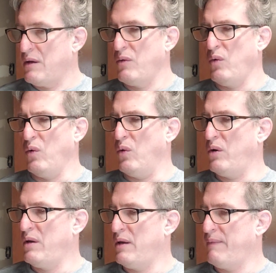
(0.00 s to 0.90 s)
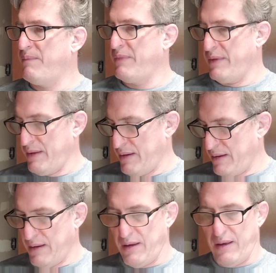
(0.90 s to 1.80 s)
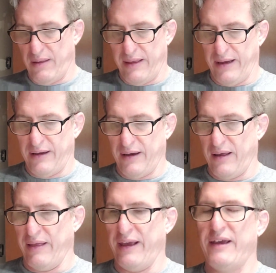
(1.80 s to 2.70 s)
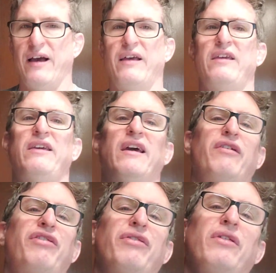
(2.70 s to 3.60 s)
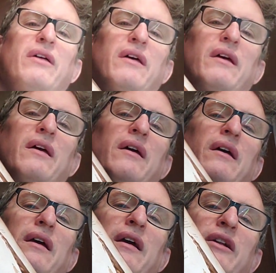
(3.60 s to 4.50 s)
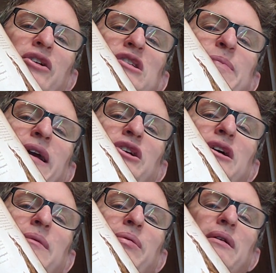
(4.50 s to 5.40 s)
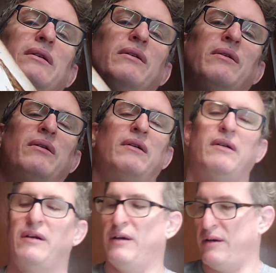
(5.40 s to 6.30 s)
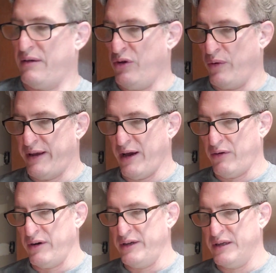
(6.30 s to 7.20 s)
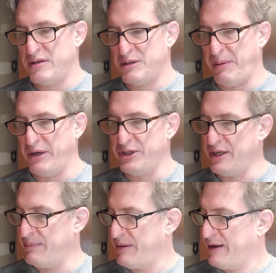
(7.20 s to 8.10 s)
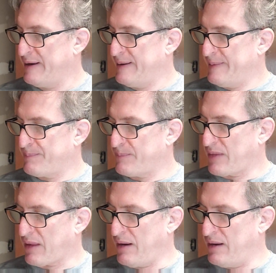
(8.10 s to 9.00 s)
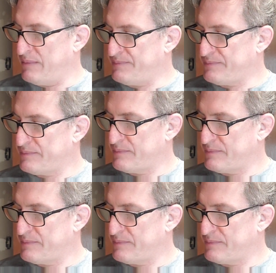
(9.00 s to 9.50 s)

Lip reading: ooh, like a Yith in your spaceship, or you encounter a Yith spaceship. Um,